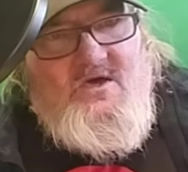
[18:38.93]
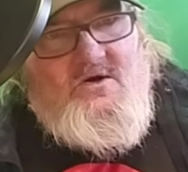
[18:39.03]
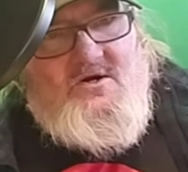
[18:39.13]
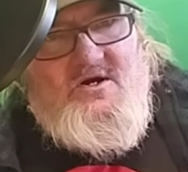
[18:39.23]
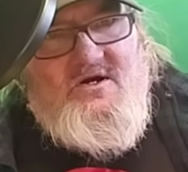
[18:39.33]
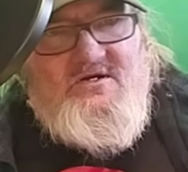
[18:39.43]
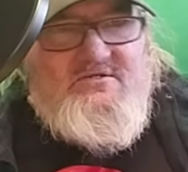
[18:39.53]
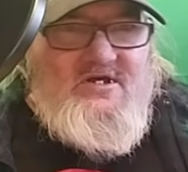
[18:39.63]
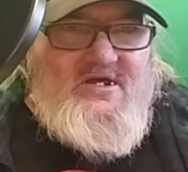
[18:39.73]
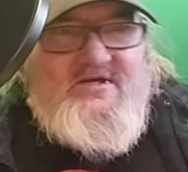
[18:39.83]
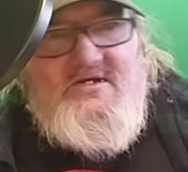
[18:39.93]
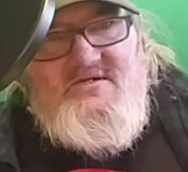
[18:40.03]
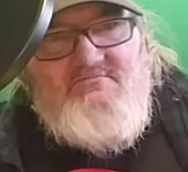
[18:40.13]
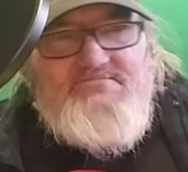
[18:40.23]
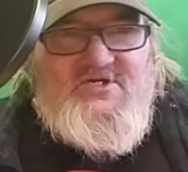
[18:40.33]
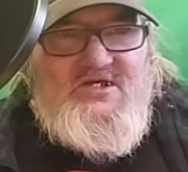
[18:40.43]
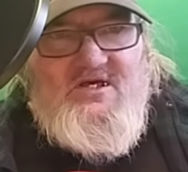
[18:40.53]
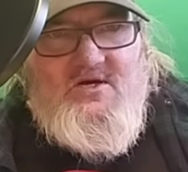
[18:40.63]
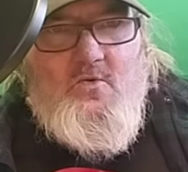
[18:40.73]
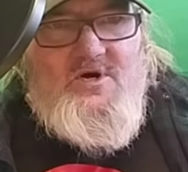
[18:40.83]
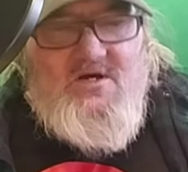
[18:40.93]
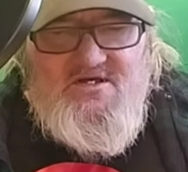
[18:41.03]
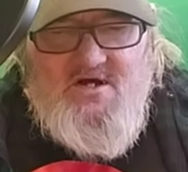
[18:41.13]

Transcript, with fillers: Or are they uh, well?